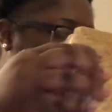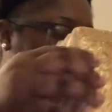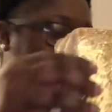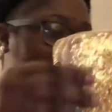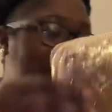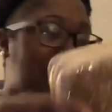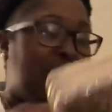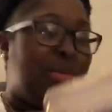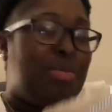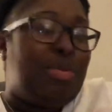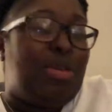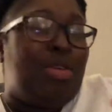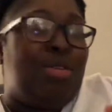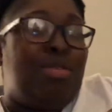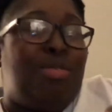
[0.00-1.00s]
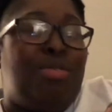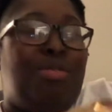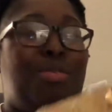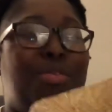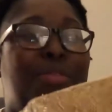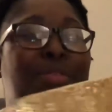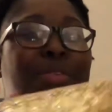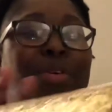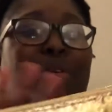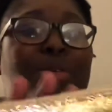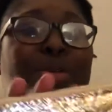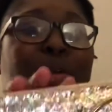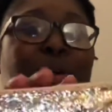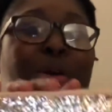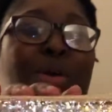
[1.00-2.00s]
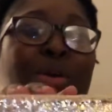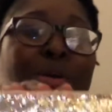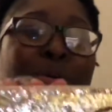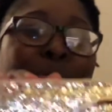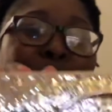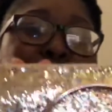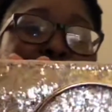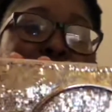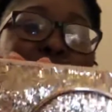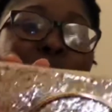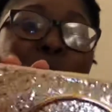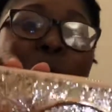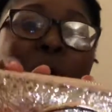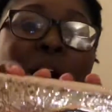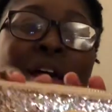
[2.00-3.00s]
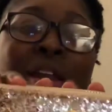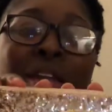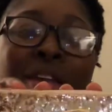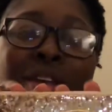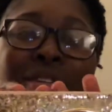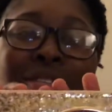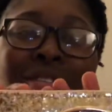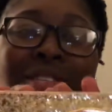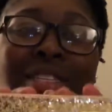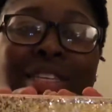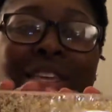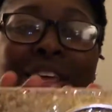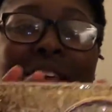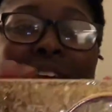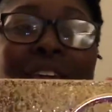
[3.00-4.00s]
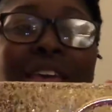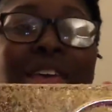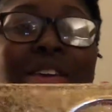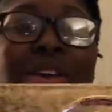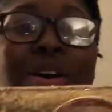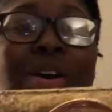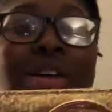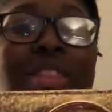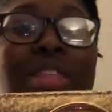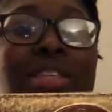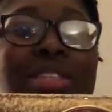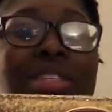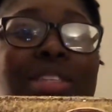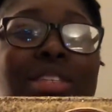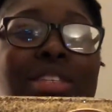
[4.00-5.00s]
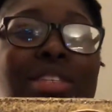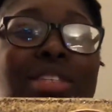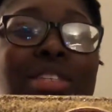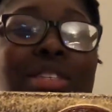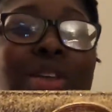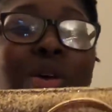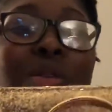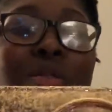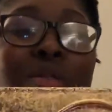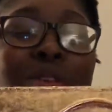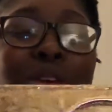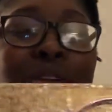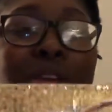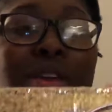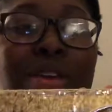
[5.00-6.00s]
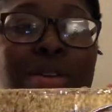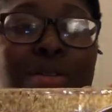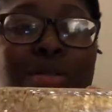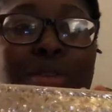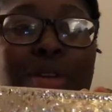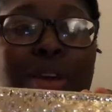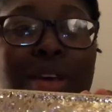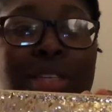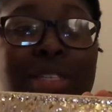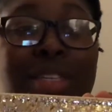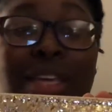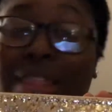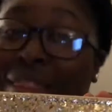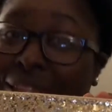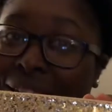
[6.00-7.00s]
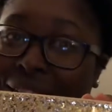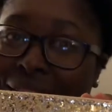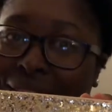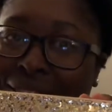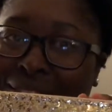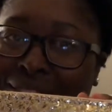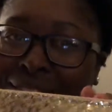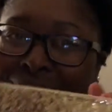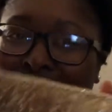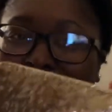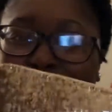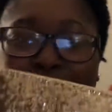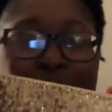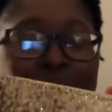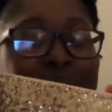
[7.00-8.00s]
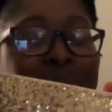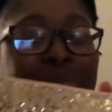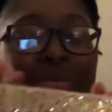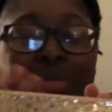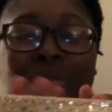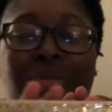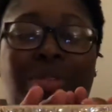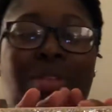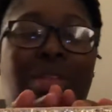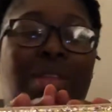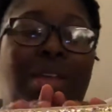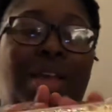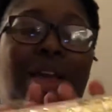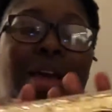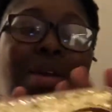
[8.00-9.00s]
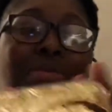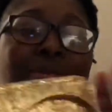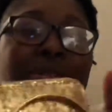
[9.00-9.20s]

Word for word: this beautiful gold wallet. Y'all, this is just so freaking cute. Do y'all see this? I'm